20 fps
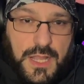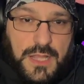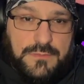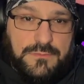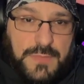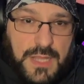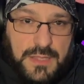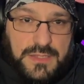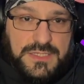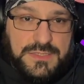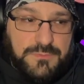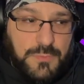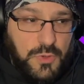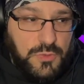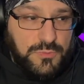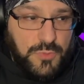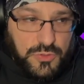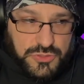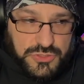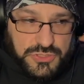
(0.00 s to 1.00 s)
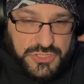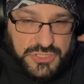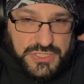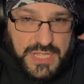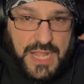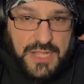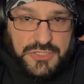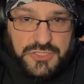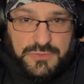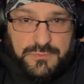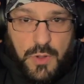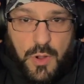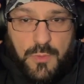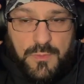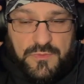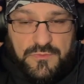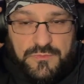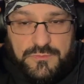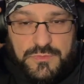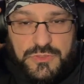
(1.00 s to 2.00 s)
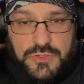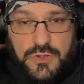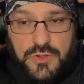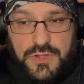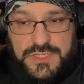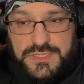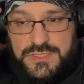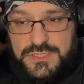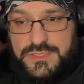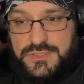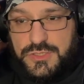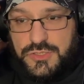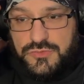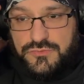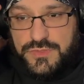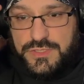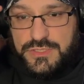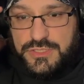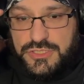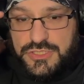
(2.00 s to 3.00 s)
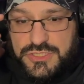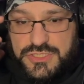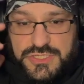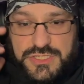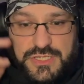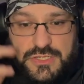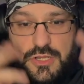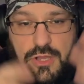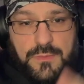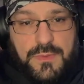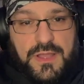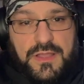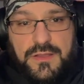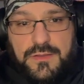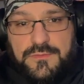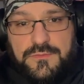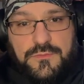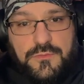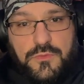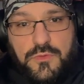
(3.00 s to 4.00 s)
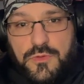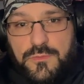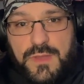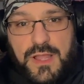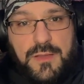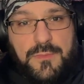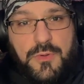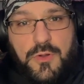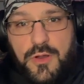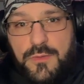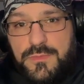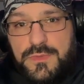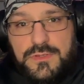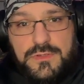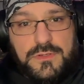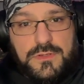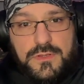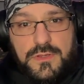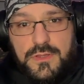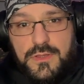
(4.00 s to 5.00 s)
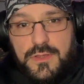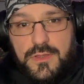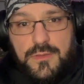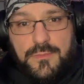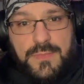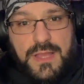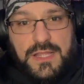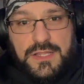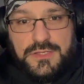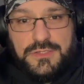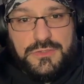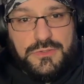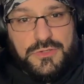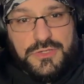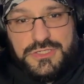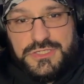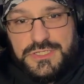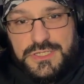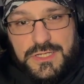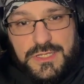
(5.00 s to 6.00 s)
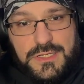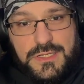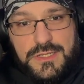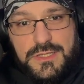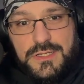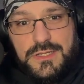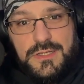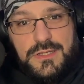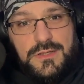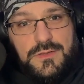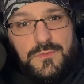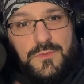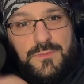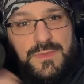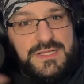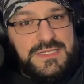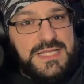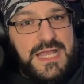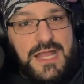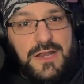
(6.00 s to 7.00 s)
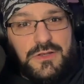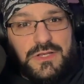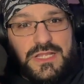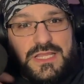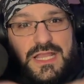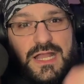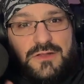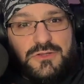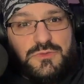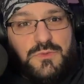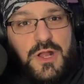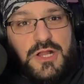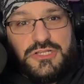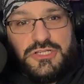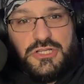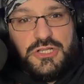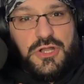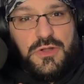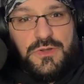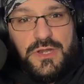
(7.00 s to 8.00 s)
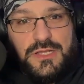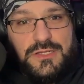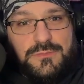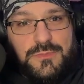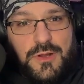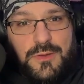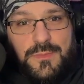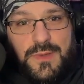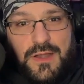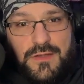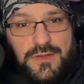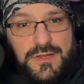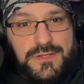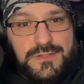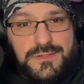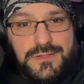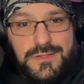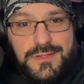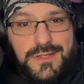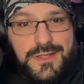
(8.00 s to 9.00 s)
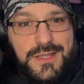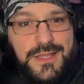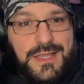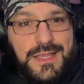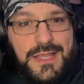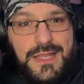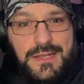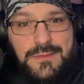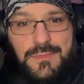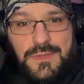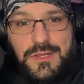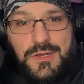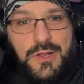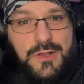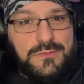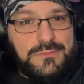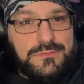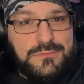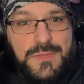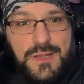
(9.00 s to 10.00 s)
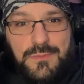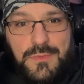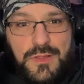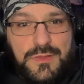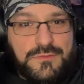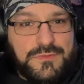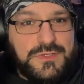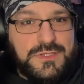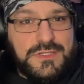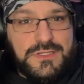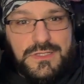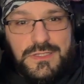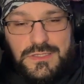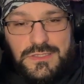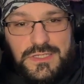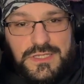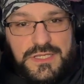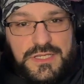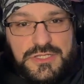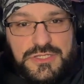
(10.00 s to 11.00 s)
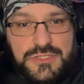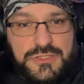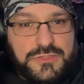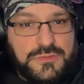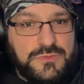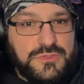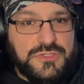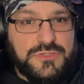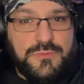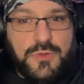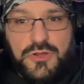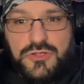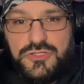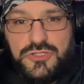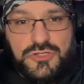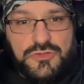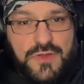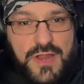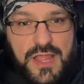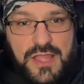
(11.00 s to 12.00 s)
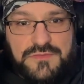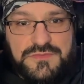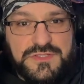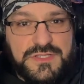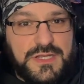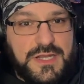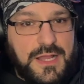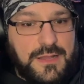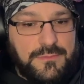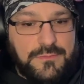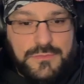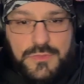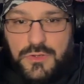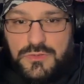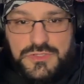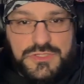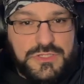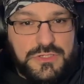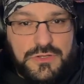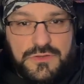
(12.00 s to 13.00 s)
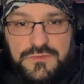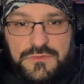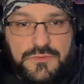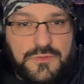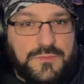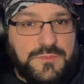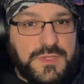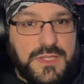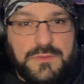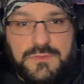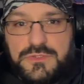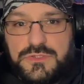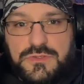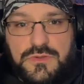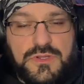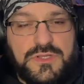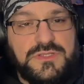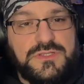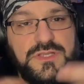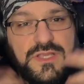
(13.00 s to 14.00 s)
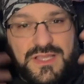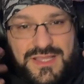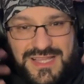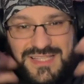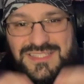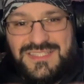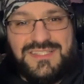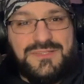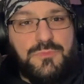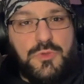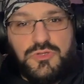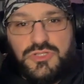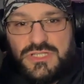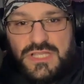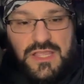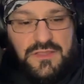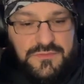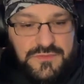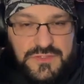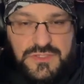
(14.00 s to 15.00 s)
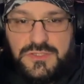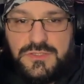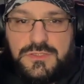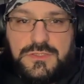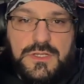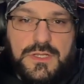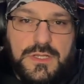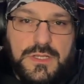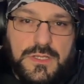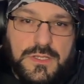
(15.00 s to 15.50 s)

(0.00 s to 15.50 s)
my most nostalgic moment from toys is really just sitting on my floor in my apartment back in New York City with my dad on the couch watching Conan the Barbarian and, you know, my mother in the kitchen doing some arts and crafts, and I'm, you know, sitting on the floor playing with toys. That's the most safest